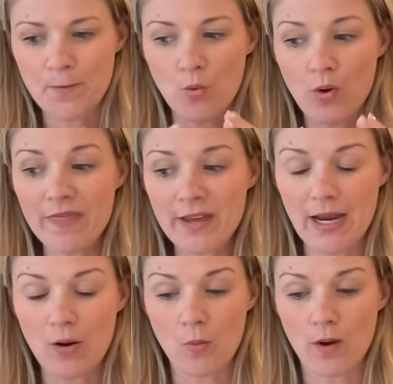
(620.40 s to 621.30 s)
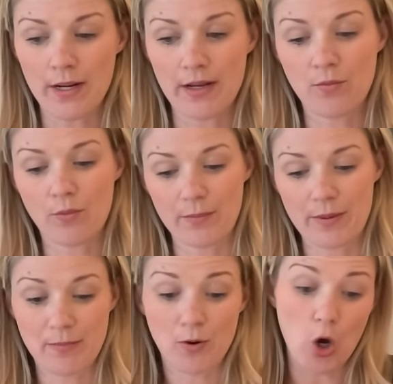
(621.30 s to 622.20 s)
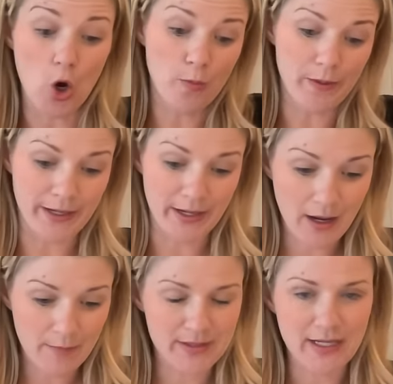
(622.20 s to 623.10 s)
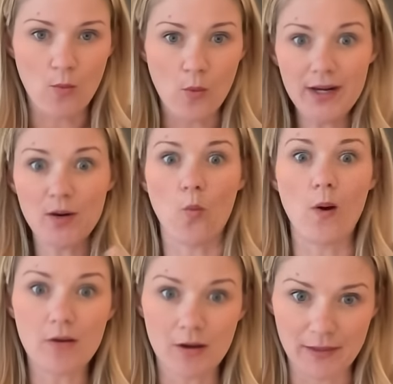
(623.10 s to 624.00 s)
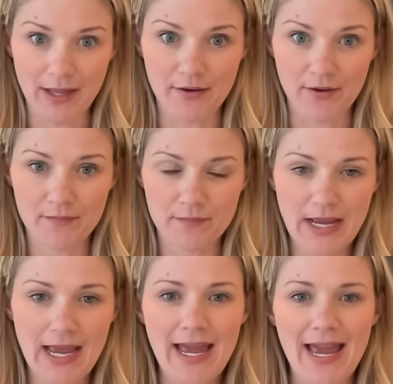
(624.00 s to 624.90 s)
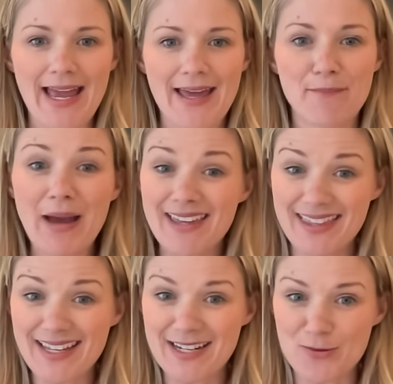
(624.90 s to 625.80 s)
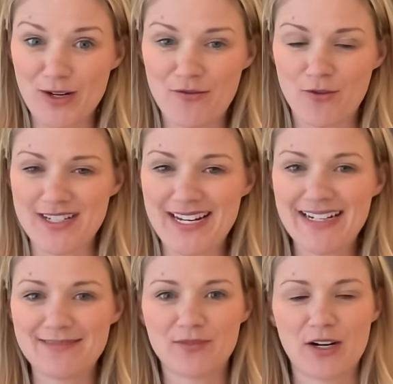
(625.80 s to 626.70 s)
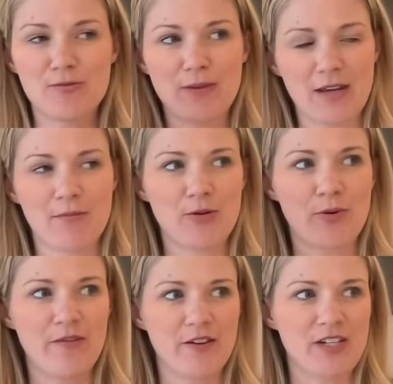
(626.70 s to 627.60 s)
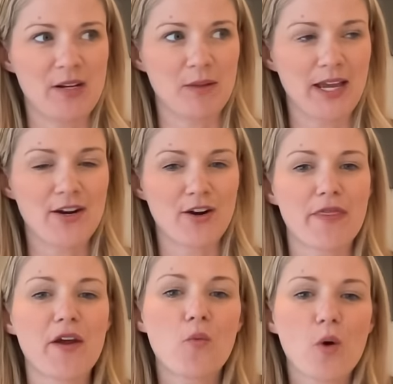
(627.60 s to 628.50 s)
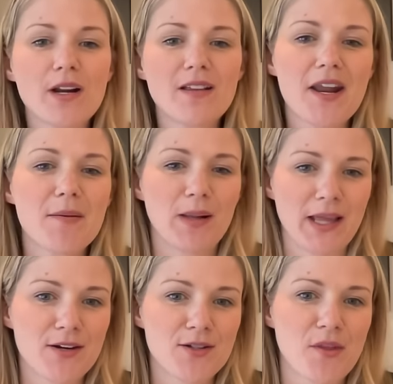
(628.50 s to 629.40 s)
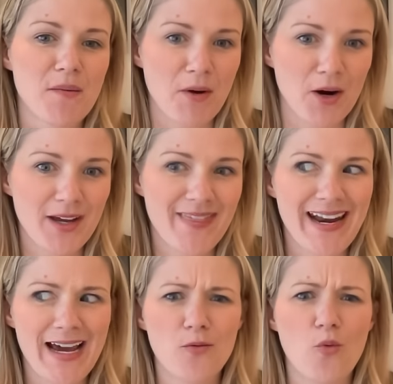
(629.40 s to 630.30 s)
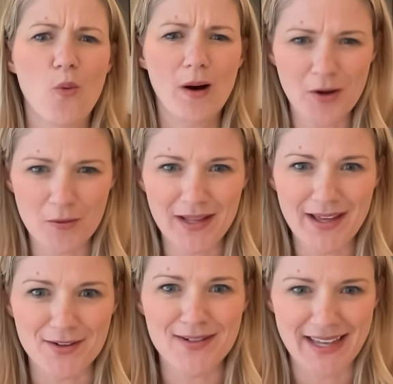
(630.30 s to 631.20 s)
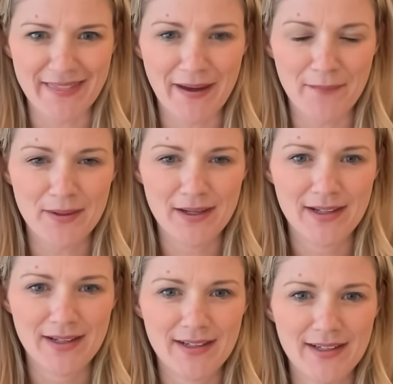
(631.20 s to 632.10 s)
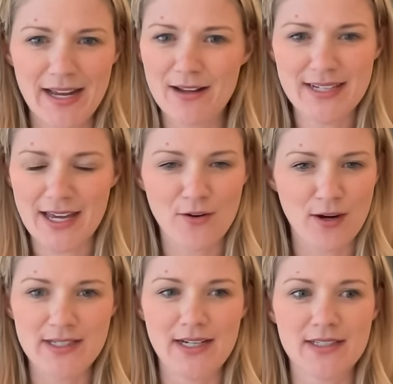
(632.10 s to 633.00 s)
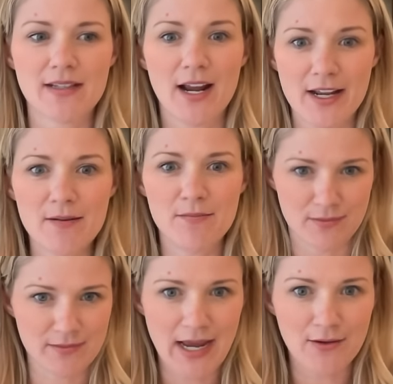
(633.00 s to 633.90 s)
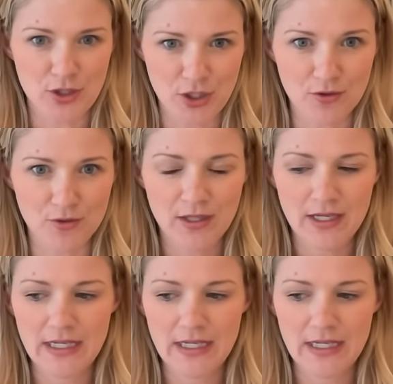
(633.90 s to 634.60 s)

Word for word: one thing I wanted when people opened it up is I wanted a welcome letter. And back then in twenty fourteen, when I was making my twenty fifteen planner, there weren't a lot of planners on the market that had welcome letters in them. And that's kind of crazy because a lot of them now do.